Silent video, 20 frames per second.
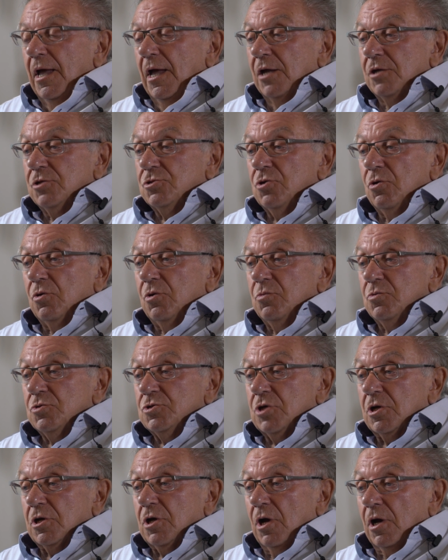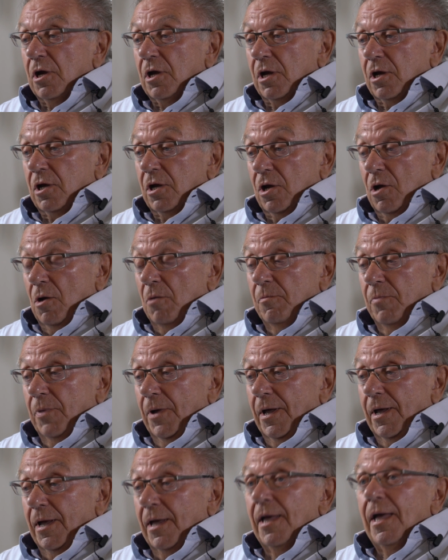And Tony was a
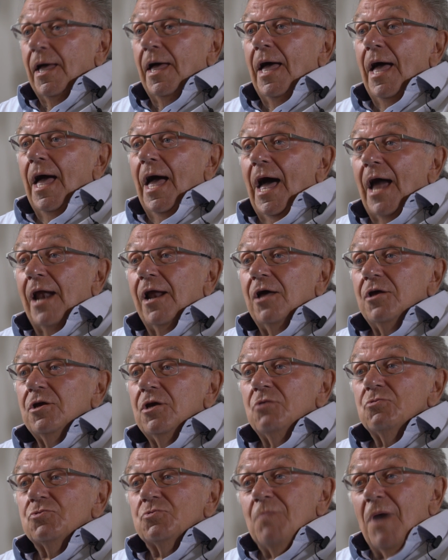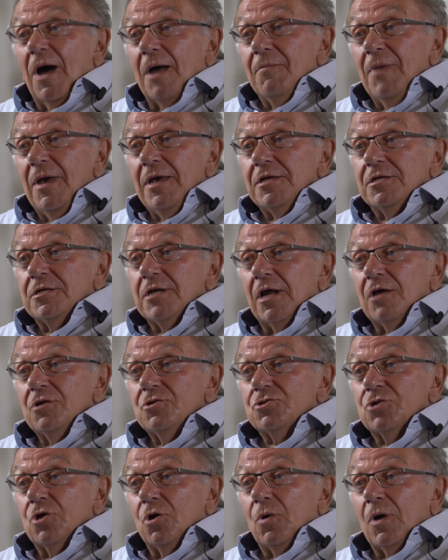compare. And he was my mate, and I
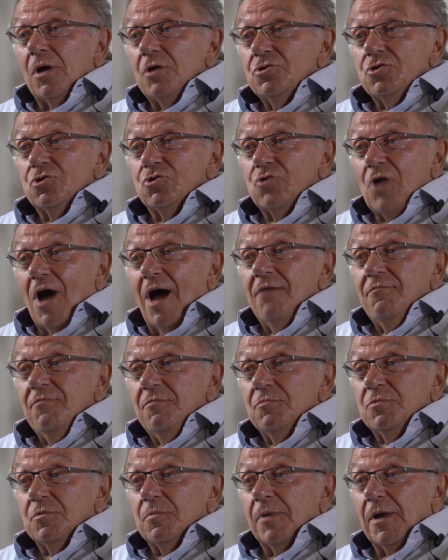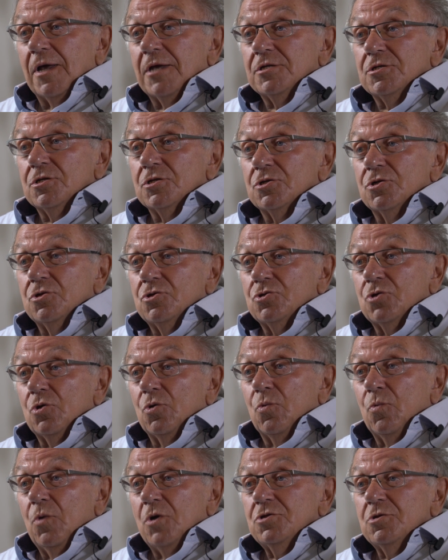used to drive him to places, and I used to go
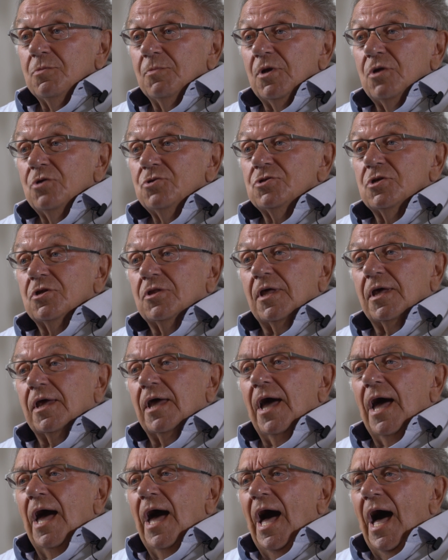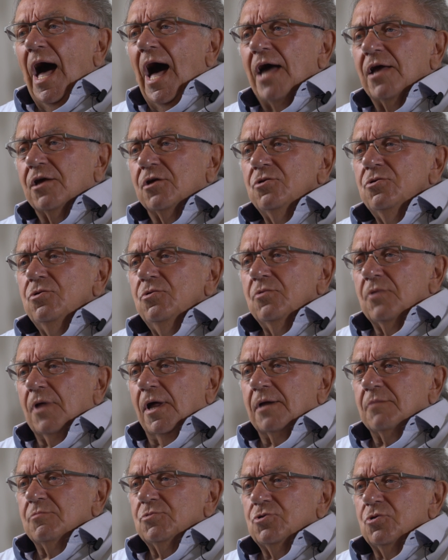and watch him, and I used to think, I can do
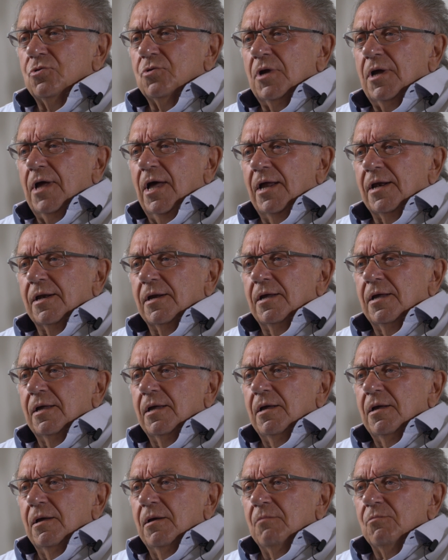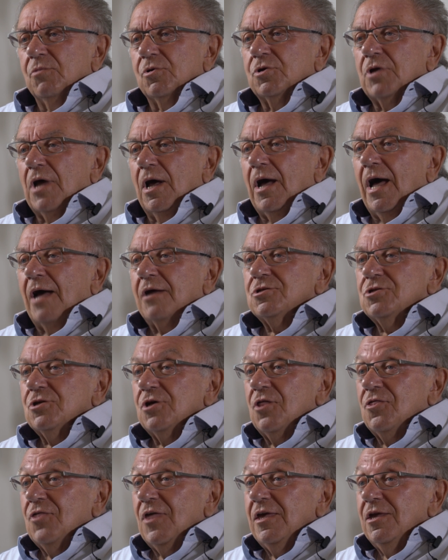that, I'm sure I can. But
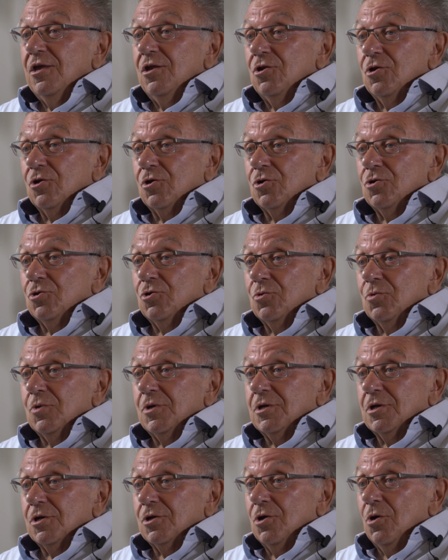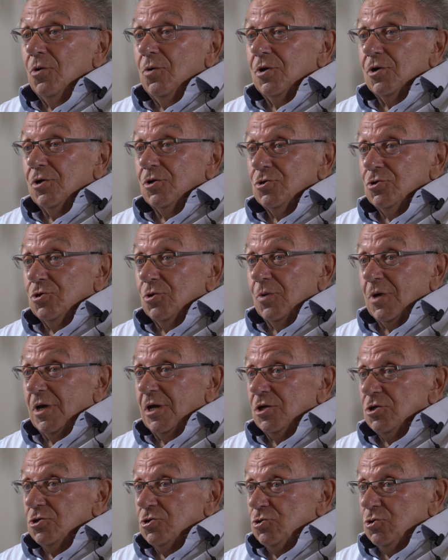actually thinking you can do it and going and doing
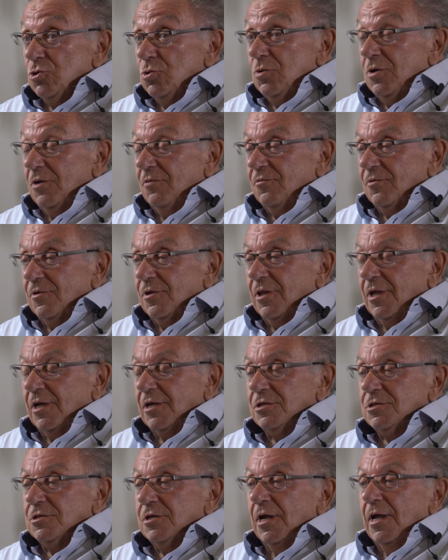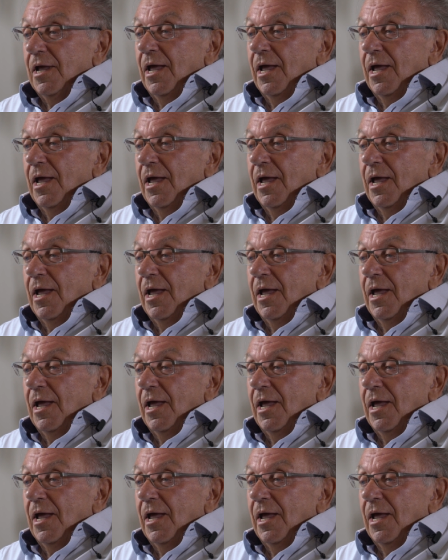it is two different things.